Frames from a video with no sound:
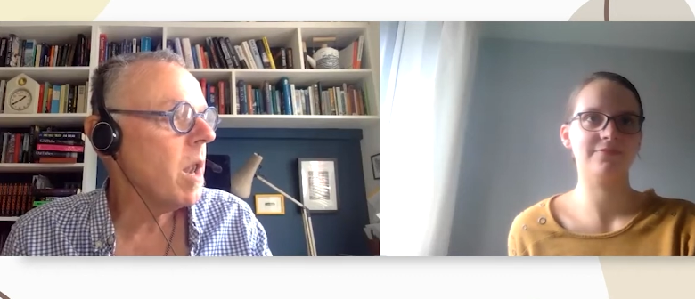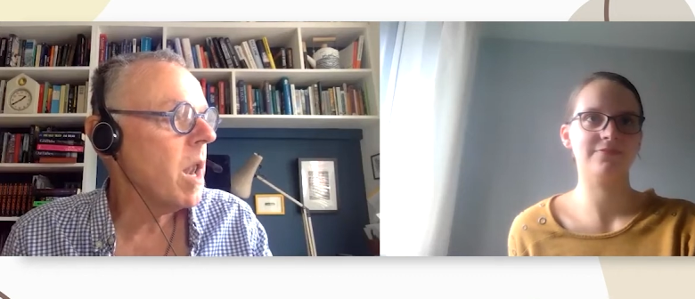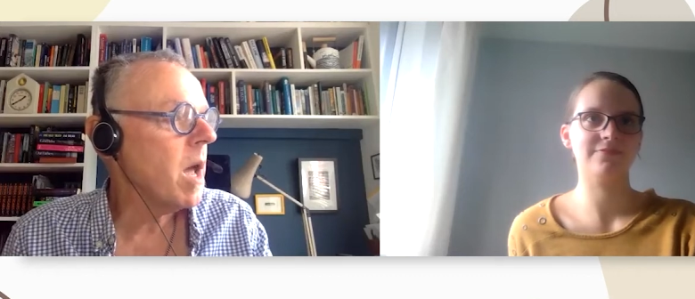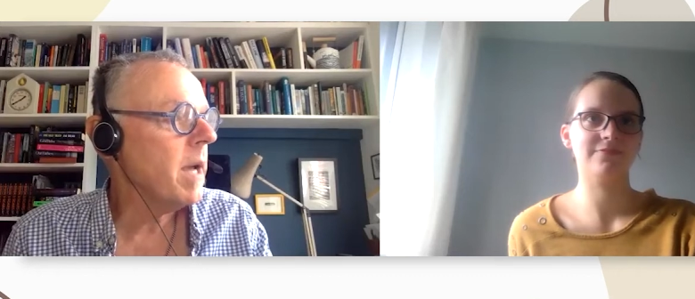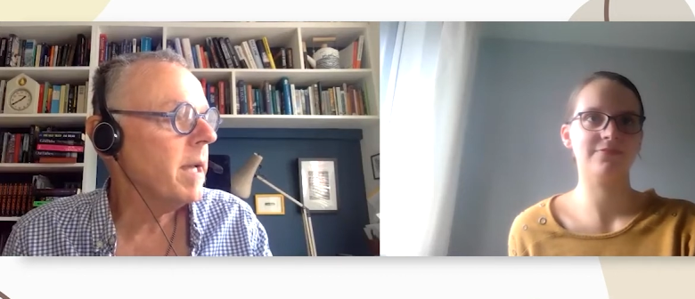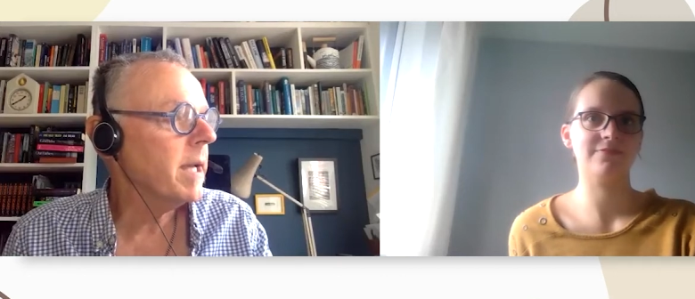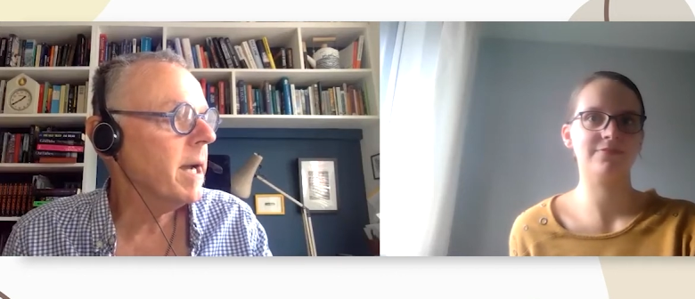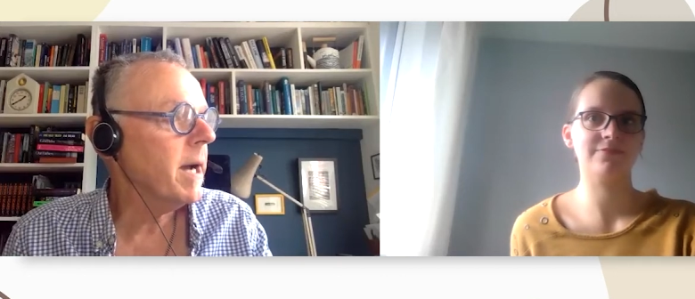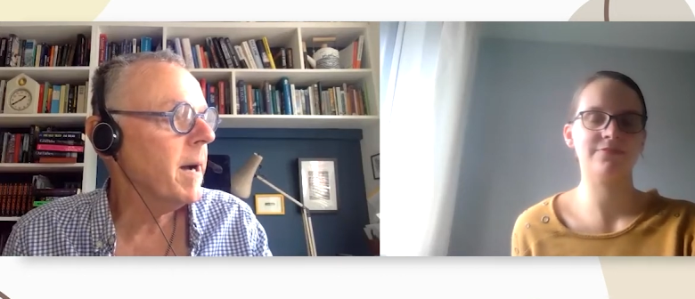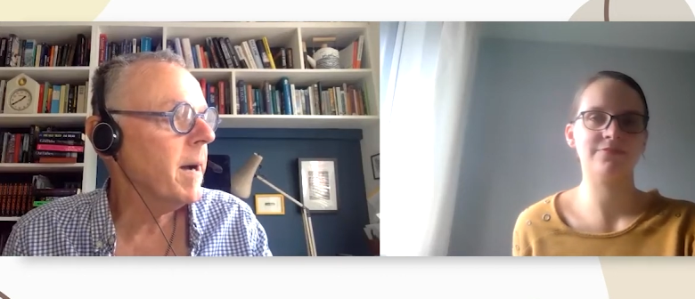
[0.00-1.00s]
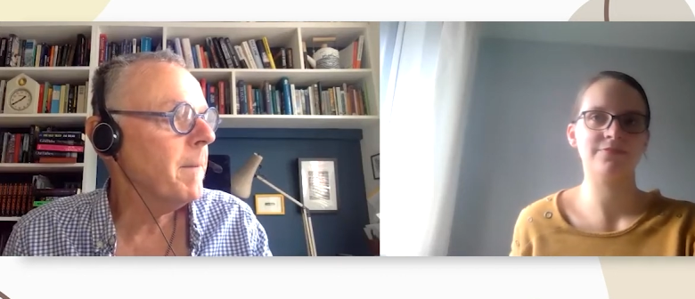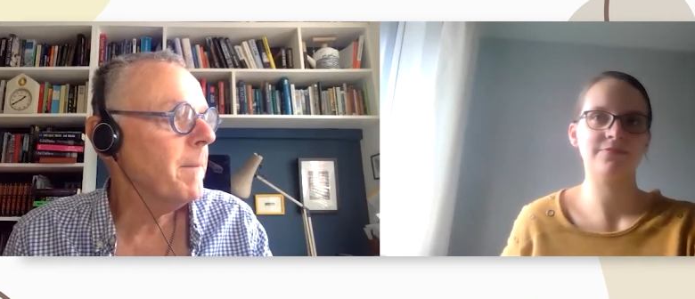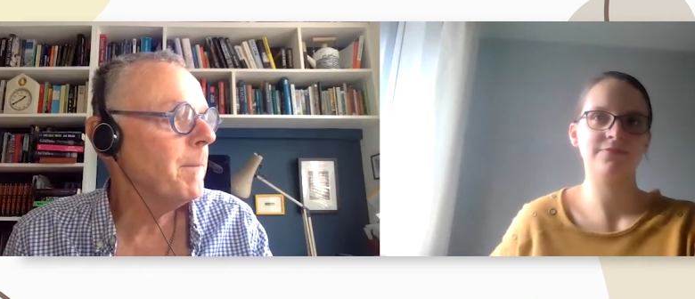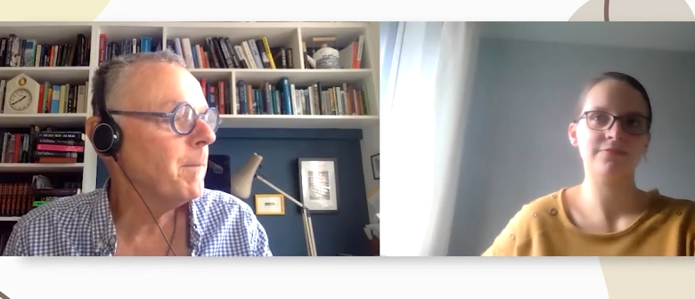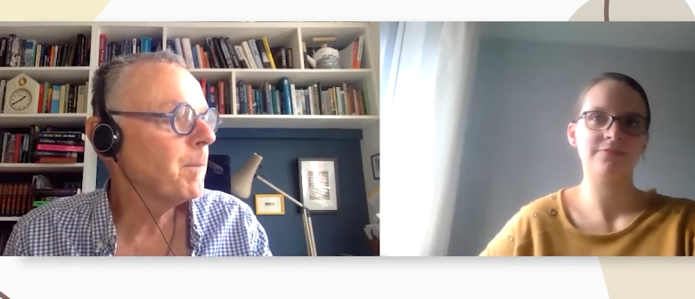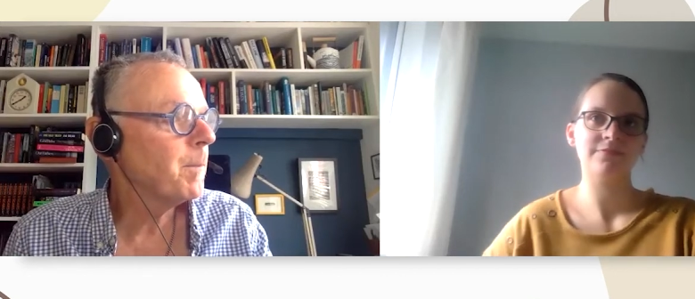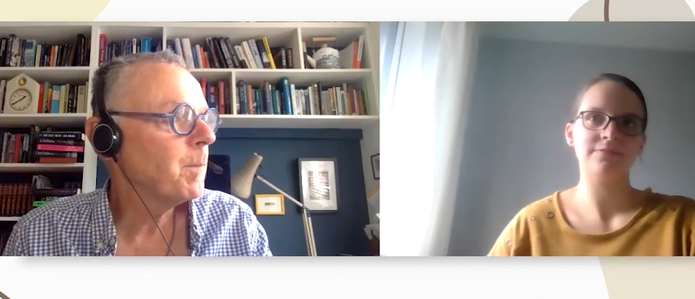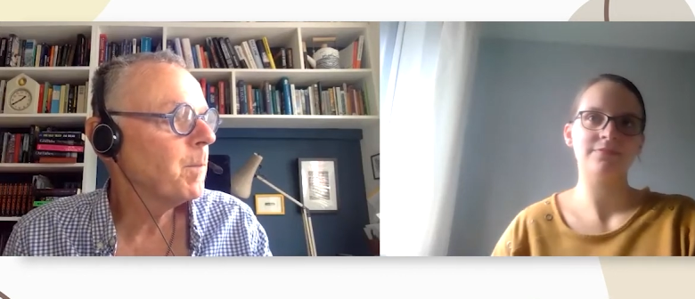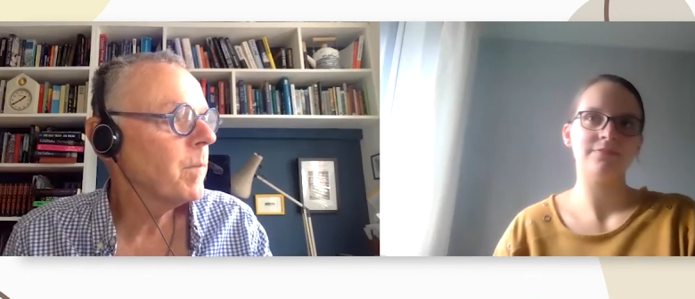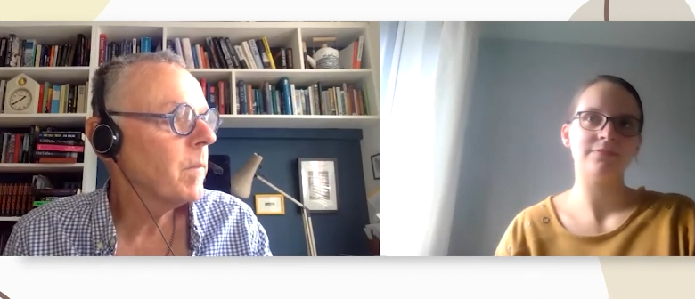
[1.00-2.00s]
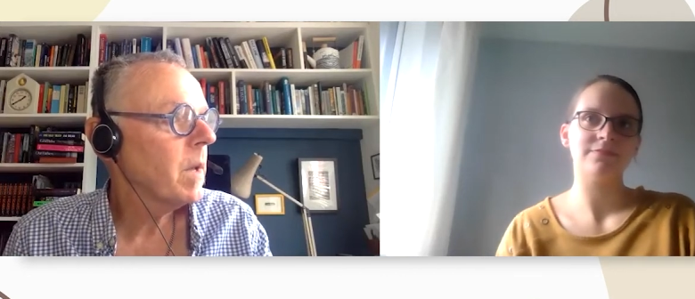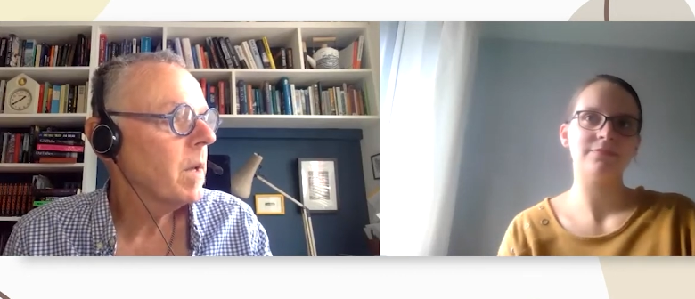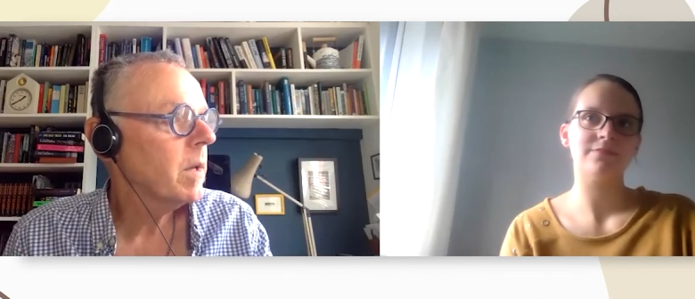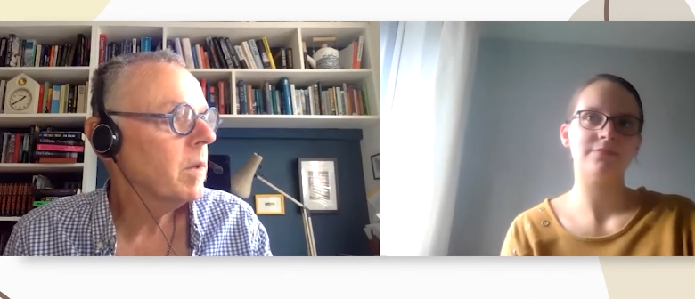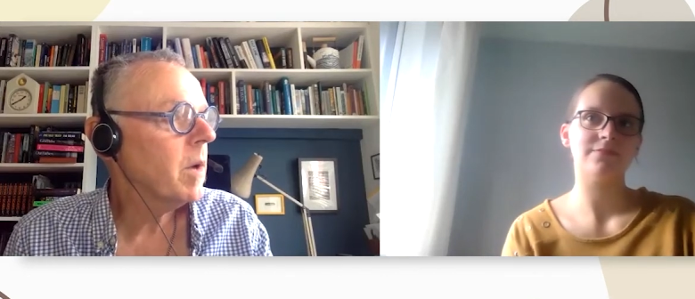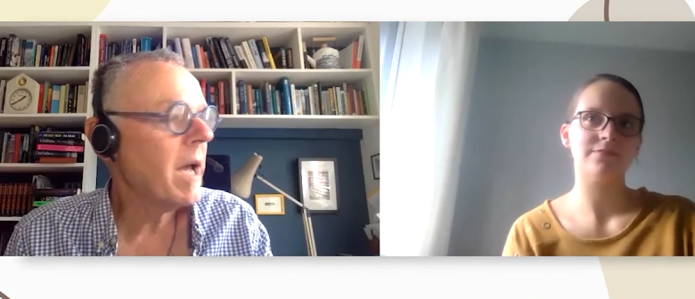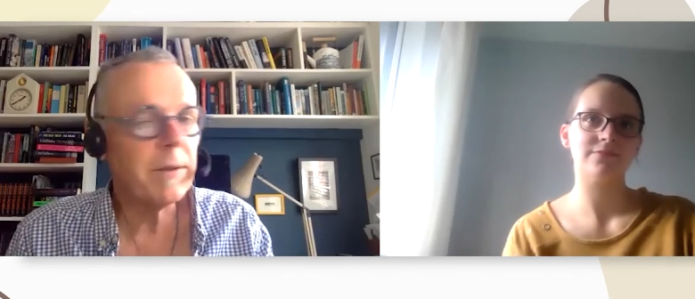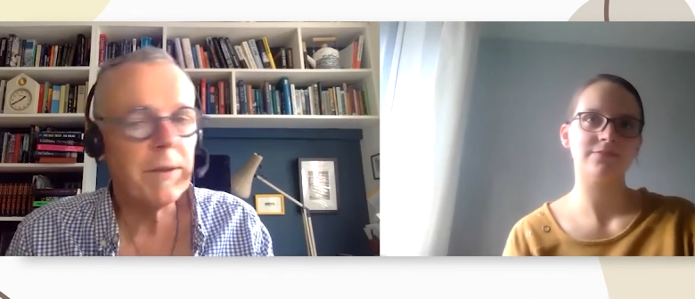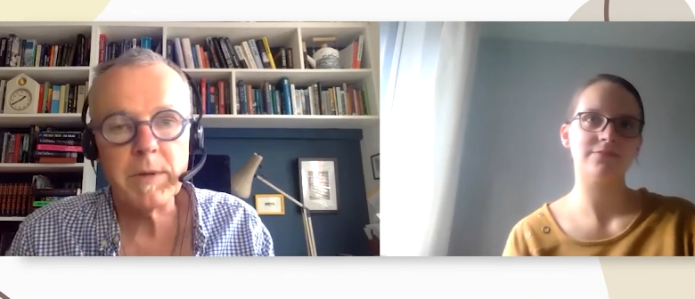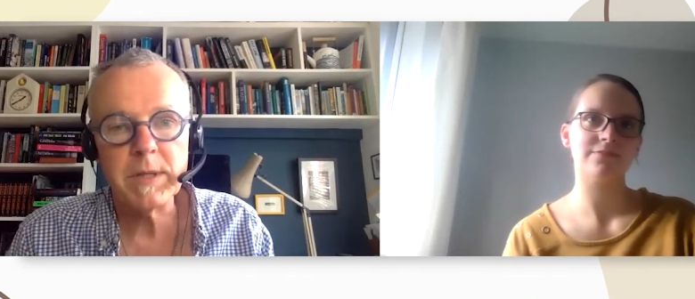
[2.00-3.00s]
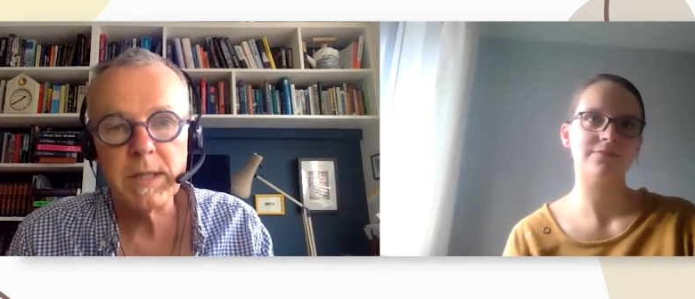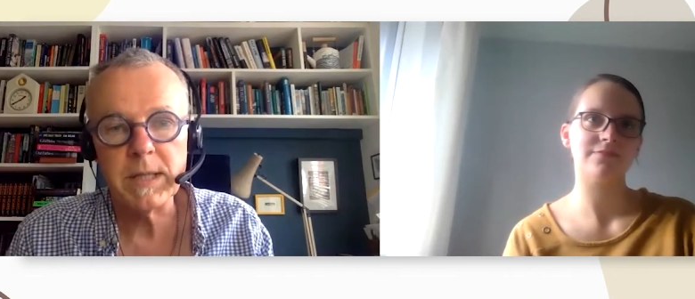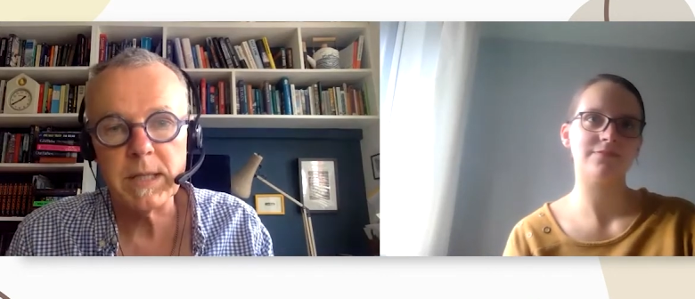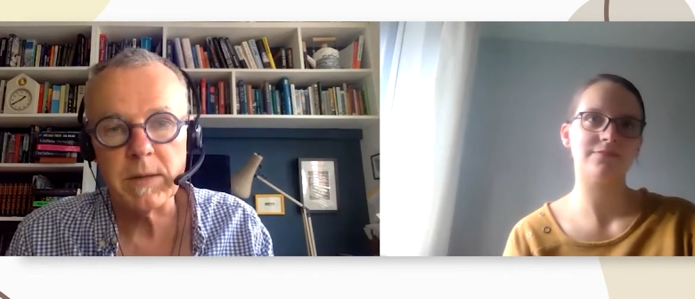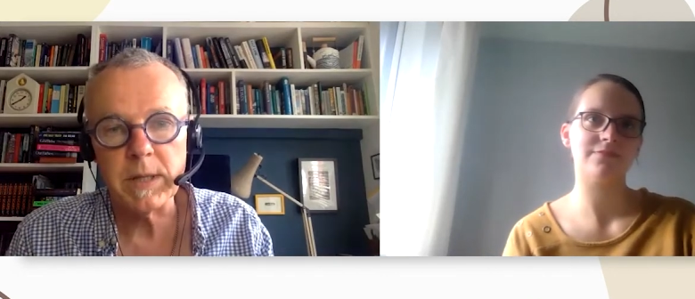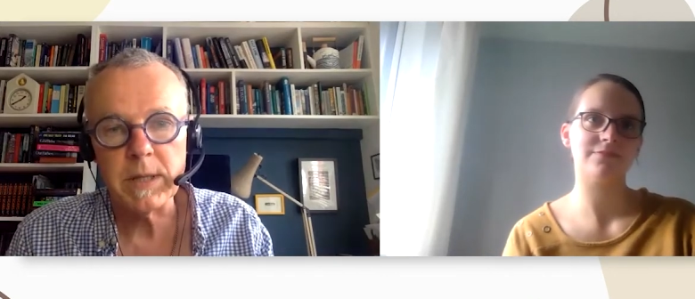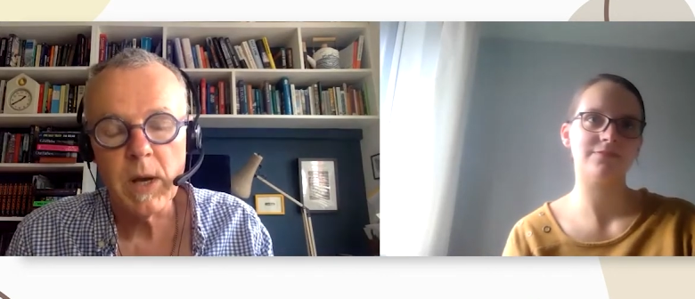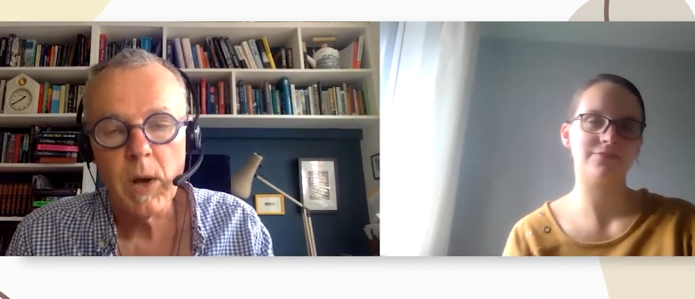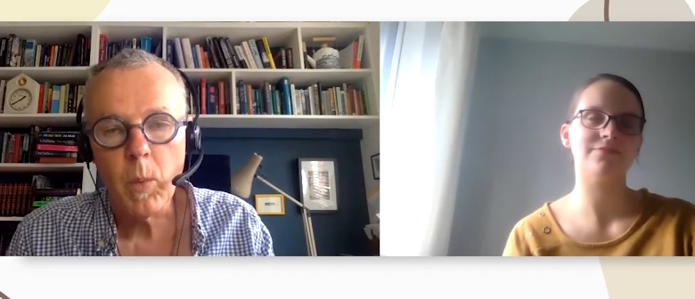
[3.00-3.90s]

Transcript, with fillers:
Speaker 1: like um, you know agatha christie series